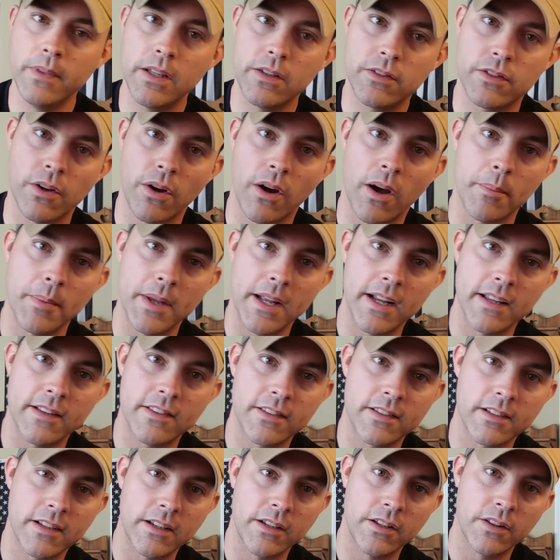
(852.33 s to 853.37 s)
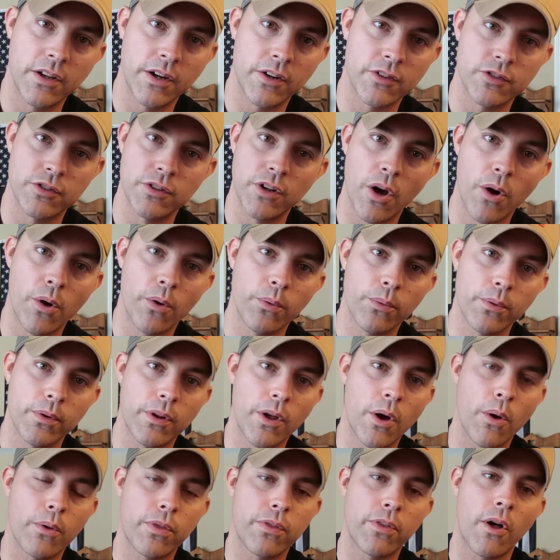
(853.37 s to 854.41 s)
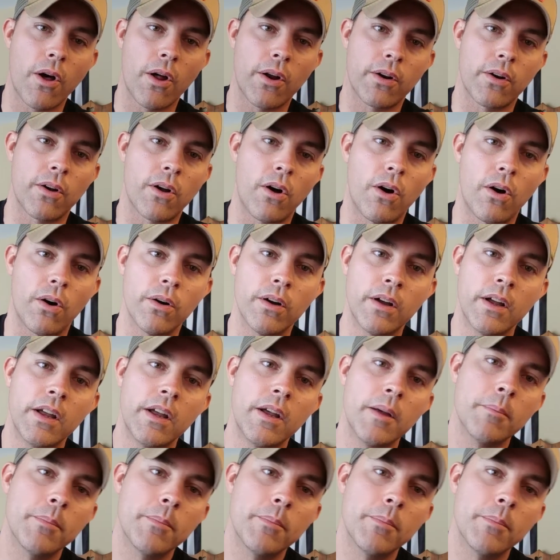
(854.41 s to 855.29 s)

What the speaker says: So, I mean, there's no thought at all.